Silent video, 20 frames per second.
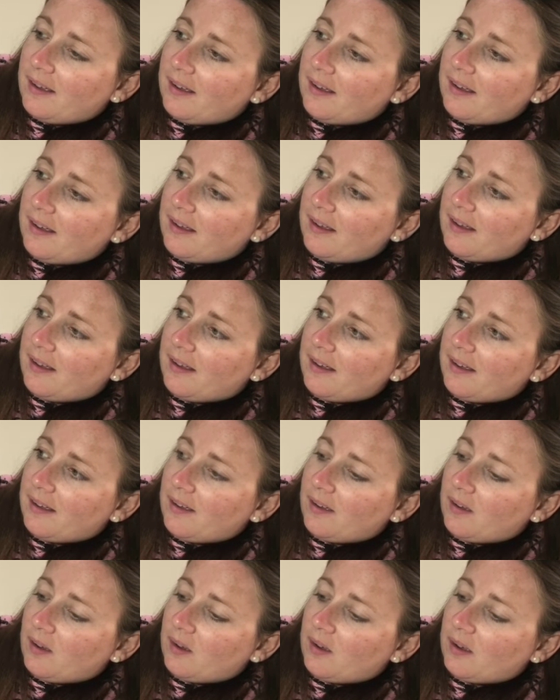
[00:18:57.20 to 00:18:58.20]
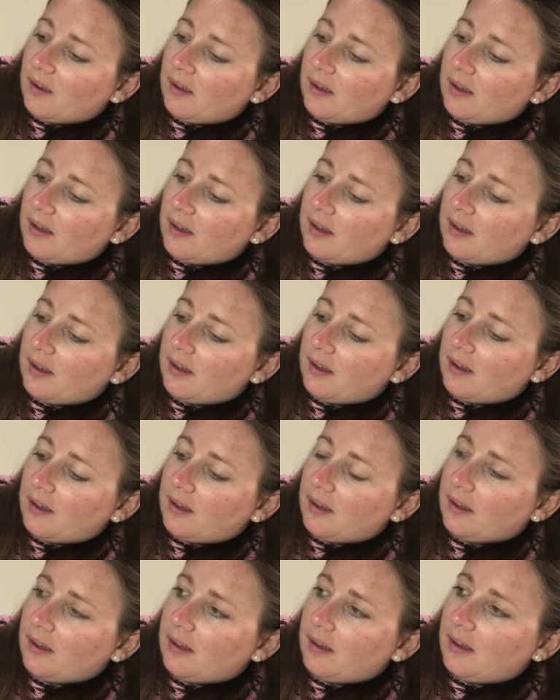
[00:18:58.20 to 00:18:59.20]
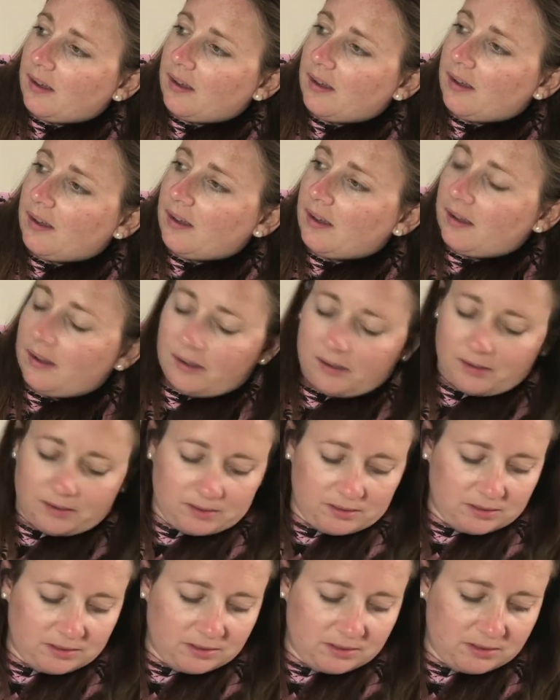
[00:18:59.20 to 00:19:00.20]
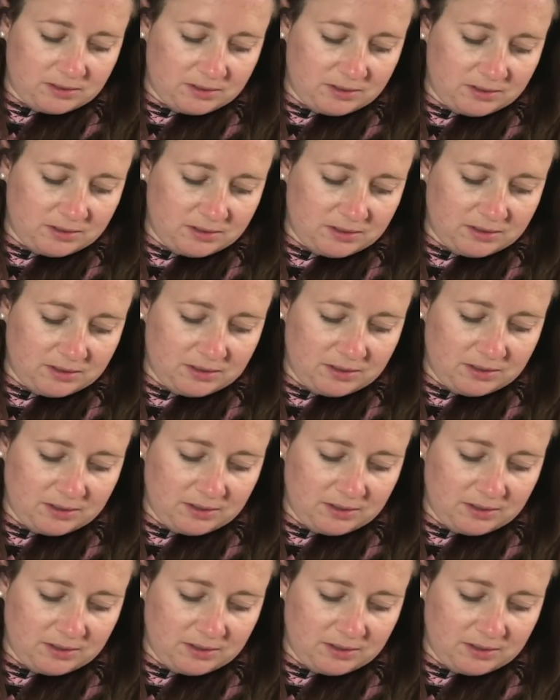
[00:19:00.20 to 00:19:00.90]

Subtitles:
(silent)